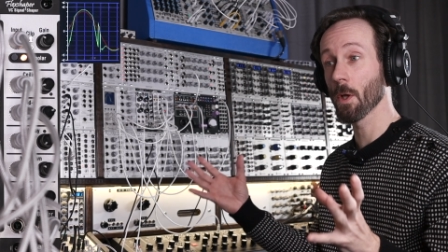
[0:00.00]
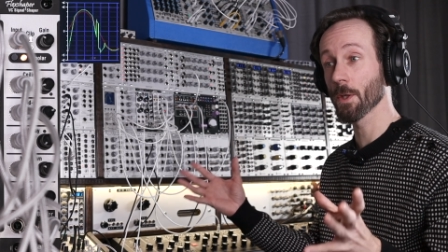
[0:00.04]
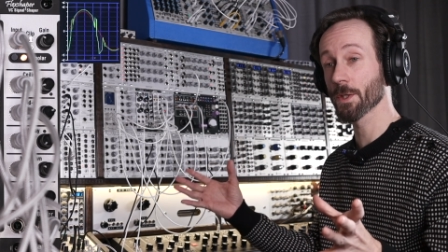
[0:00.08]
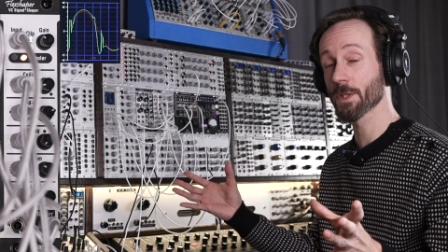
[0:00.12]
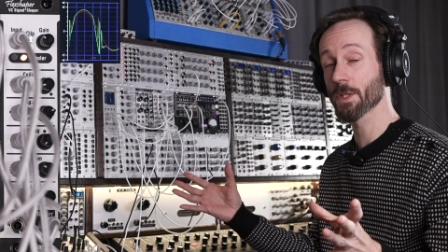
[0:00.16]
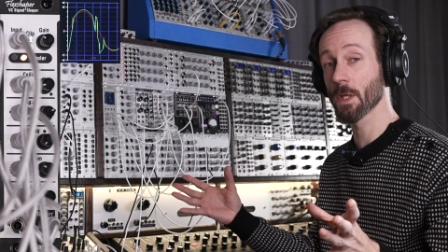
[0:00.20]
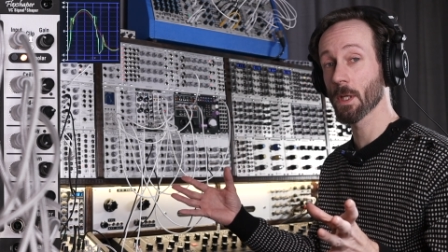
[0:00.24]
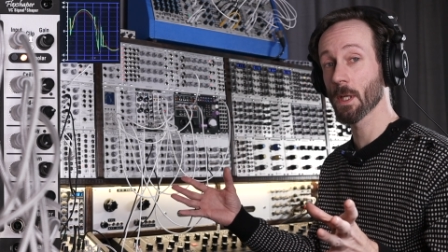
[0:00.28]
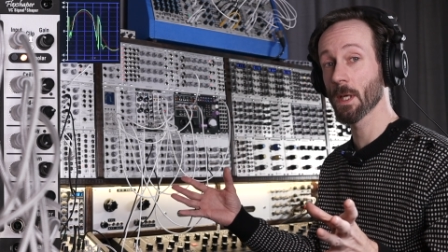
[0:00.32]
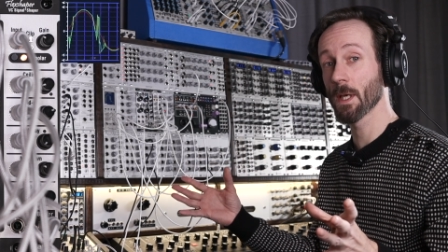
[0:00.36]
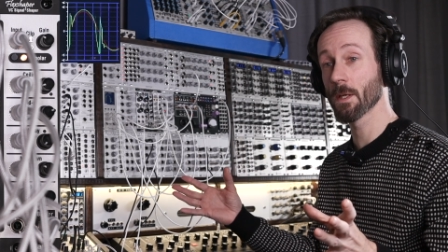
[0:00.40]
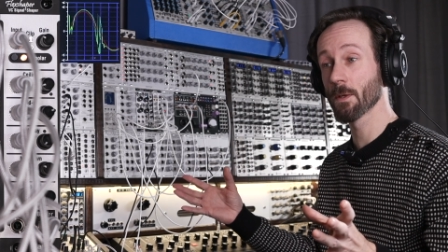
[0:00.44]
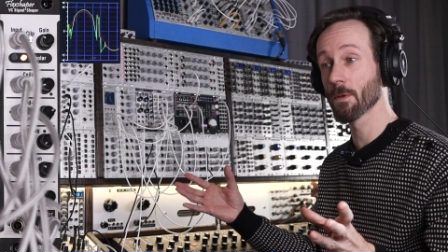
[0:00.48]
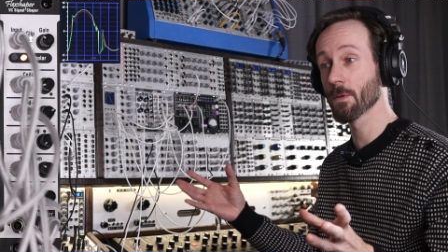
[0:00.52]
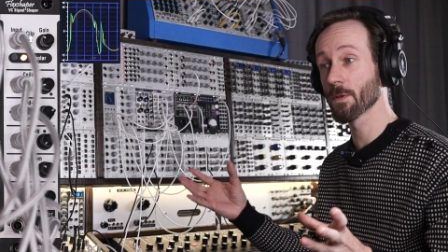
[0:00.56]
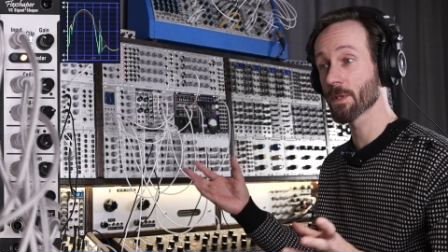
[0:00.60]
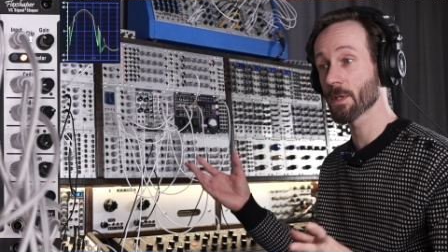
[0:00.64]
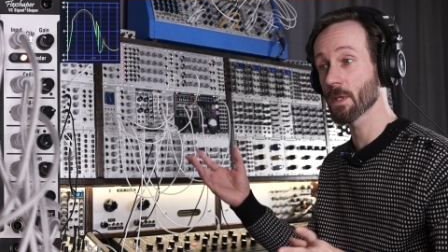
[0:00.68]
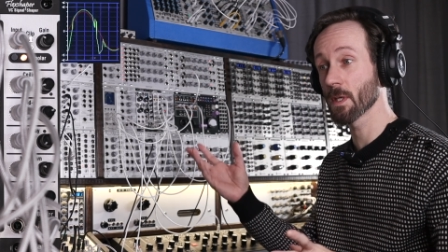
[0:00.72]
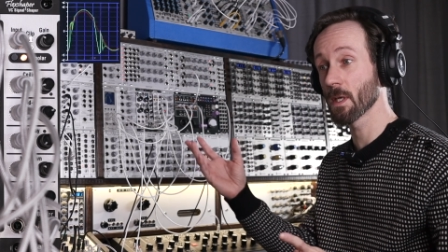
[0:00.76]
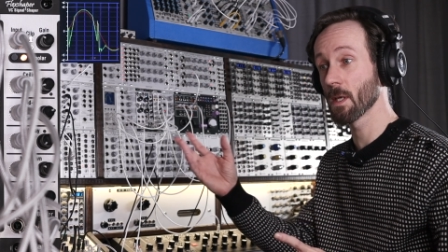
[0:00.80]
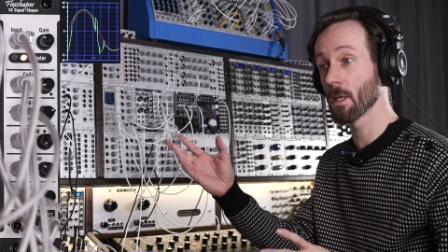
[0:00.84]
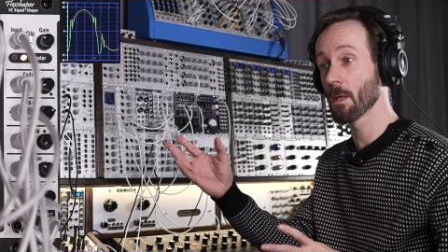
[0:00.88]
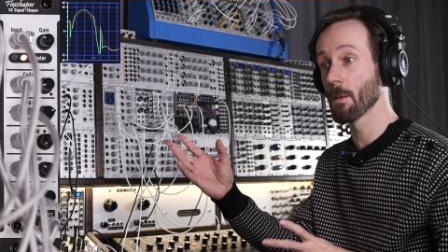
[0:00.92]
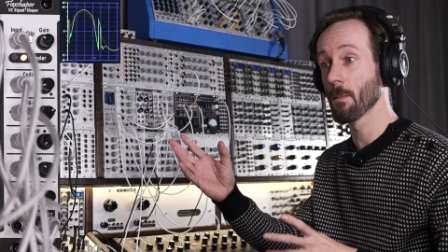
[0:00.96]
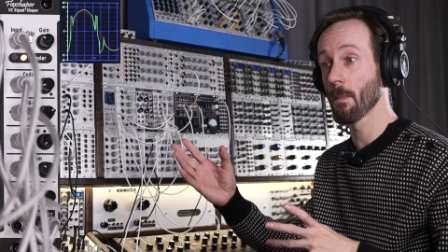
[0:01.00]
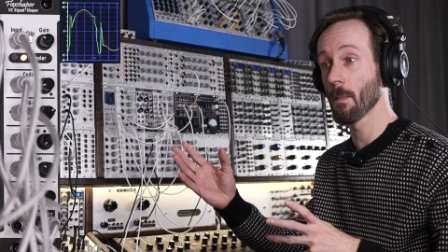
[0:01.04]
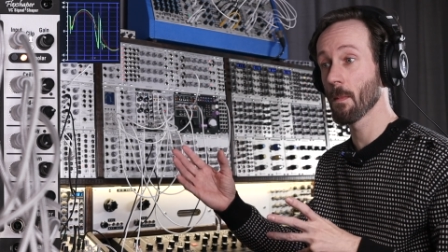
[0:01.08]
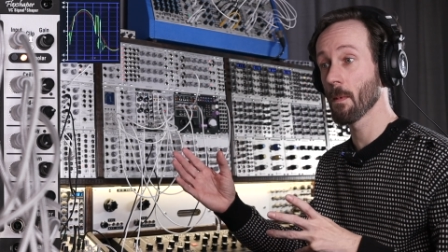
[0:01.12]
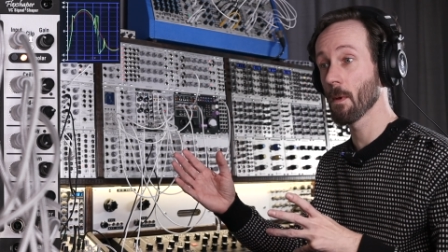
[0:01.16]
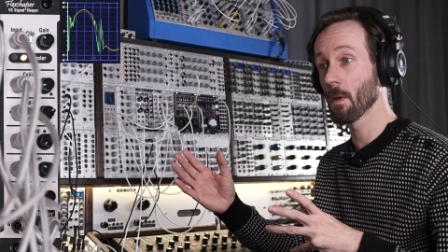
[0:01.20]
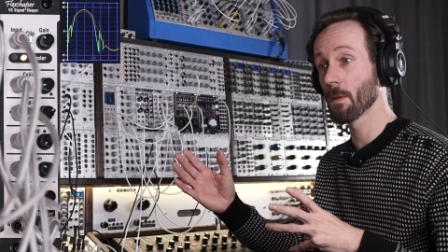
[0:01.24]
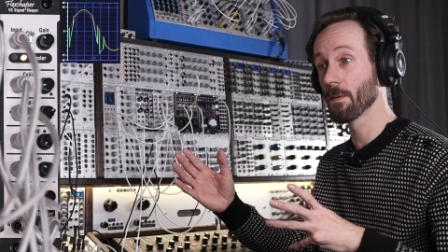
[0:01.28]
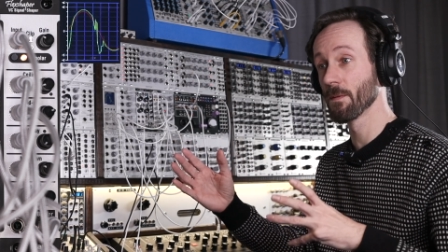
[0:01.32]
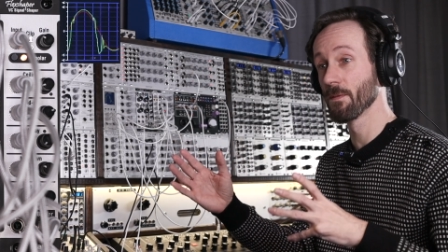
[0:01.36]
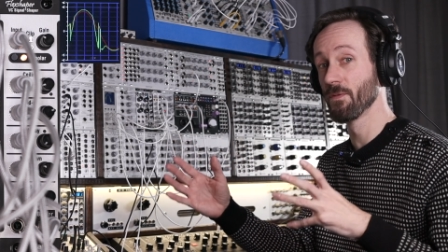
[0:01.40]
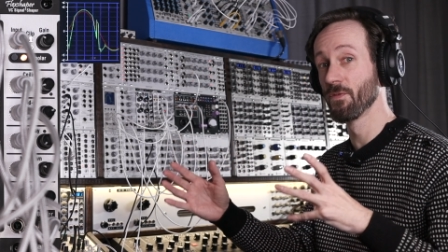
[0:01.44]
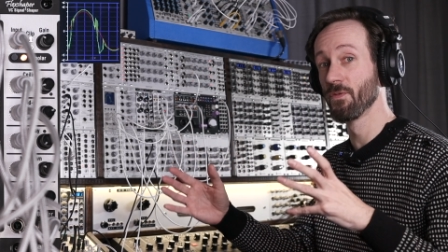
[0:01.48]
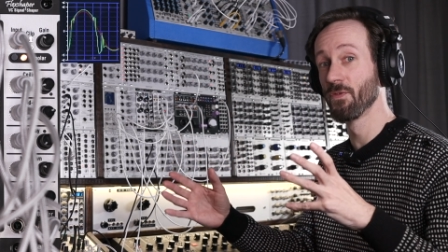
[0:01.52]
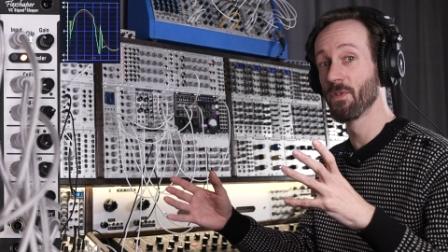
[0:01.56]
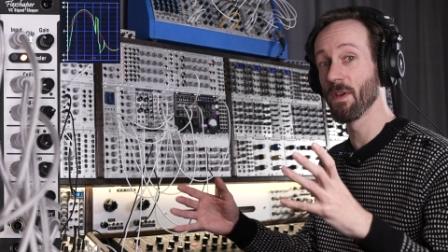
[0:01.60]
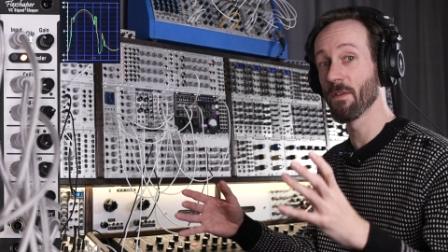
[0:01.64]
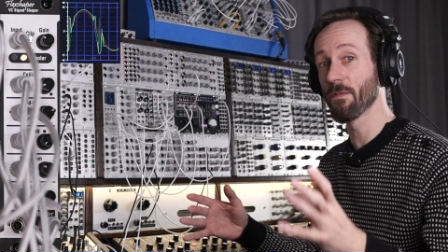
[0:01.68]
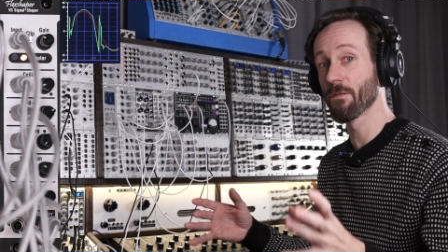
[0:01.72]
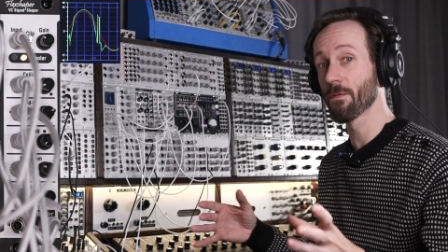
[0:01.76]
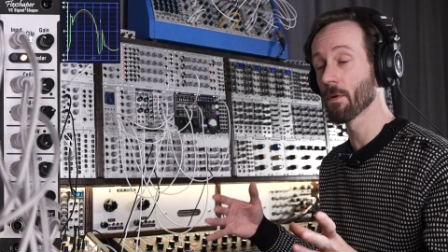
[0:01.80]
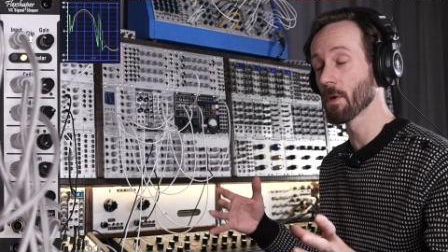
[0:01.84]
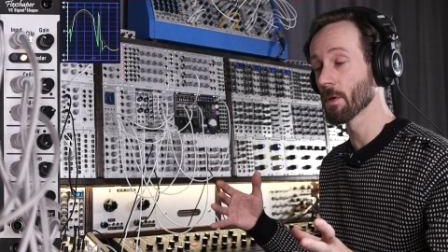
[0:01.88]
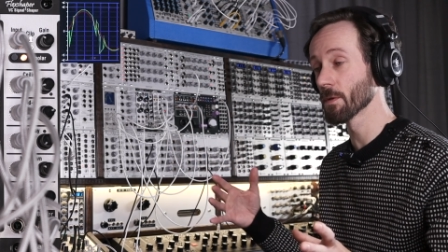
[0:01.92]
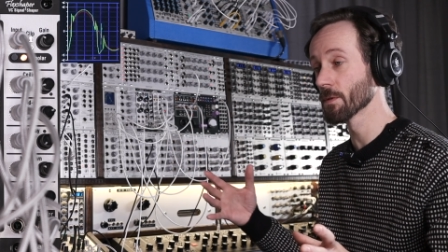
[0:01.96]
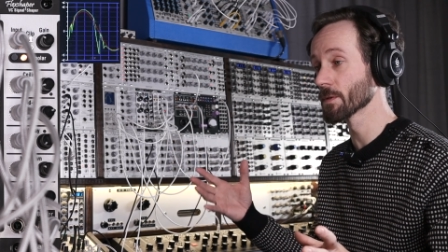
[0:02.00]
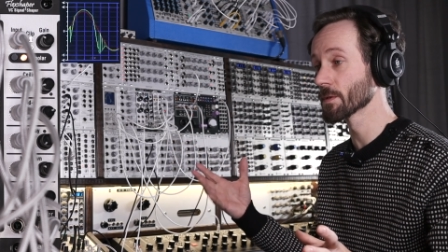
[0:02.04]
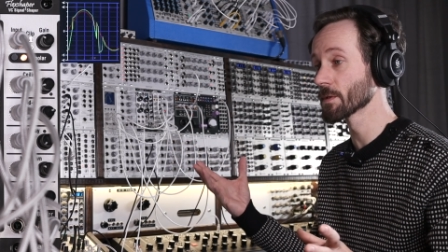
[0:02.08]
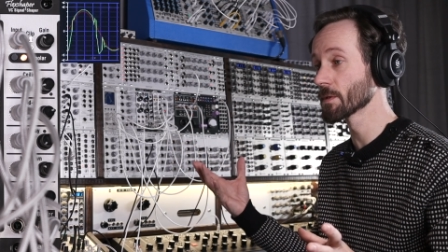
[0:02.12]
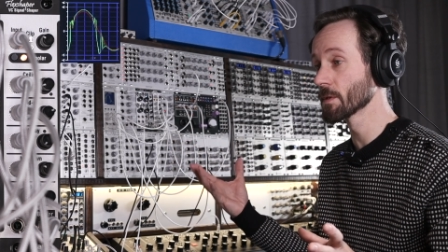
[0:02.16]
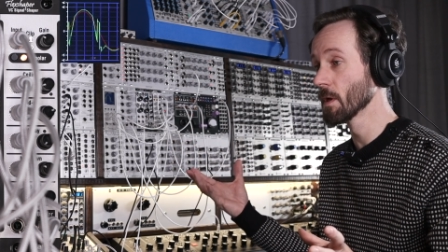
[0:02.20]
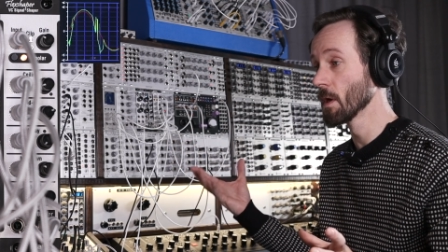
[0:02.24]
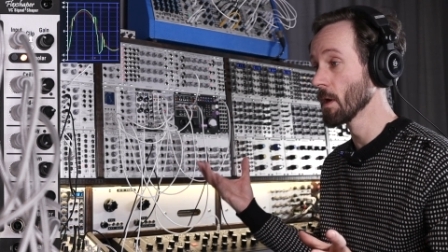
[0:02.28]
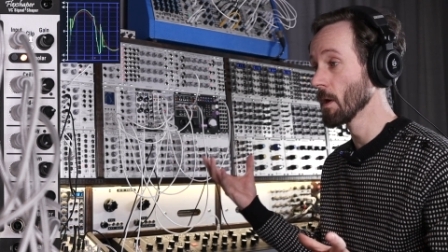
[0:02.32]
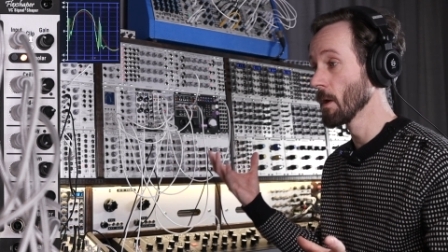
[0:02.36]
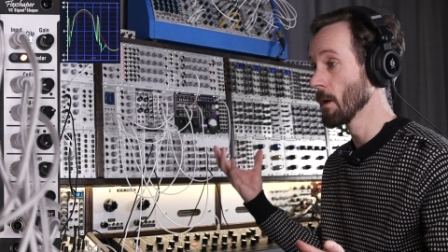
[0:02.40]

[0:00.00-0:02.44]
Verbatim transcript: oscillators in different